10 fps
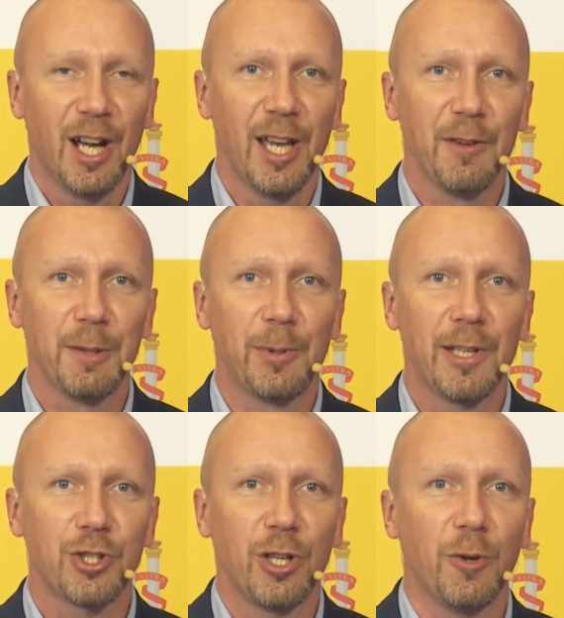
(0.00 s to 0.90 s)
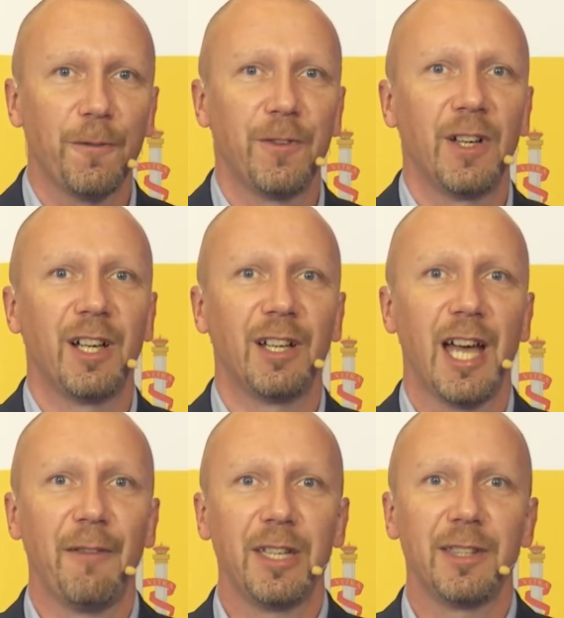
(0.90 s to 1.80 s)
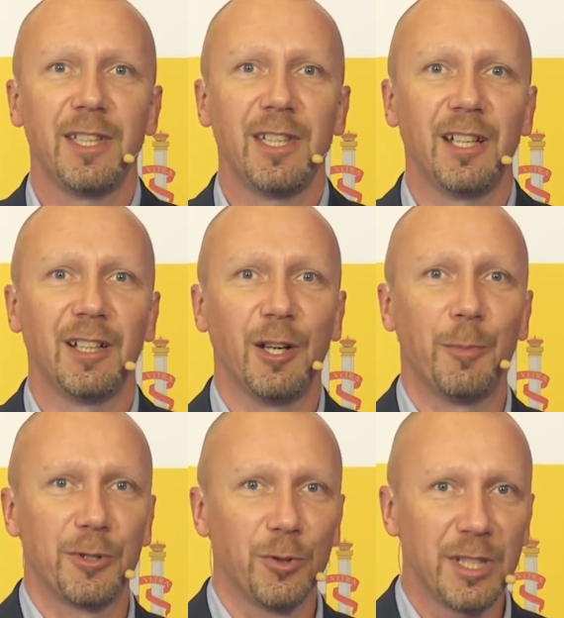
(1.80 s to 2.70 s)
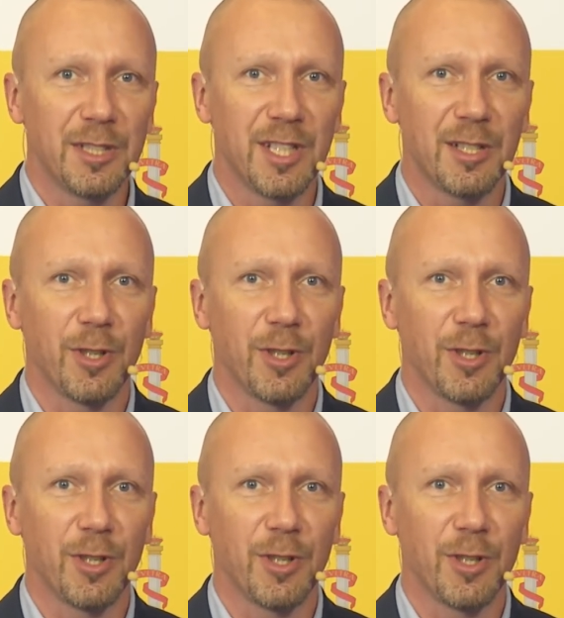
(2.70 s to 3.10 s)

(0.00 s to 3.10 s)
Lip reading: I have the pleasure of having the opportunity